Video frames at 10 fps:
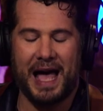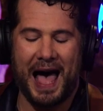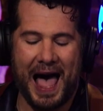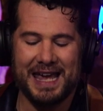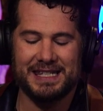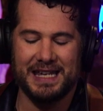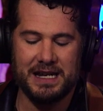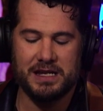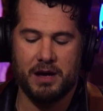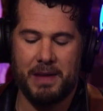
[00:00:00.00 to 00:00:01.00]
The highest
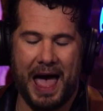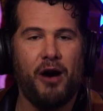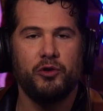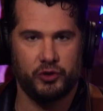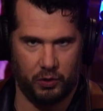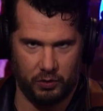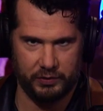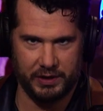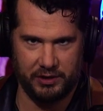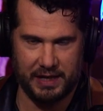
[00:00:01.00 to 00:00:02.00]
income
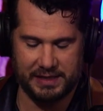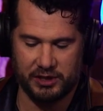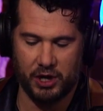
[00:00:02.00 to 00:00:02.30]
households in the United States owe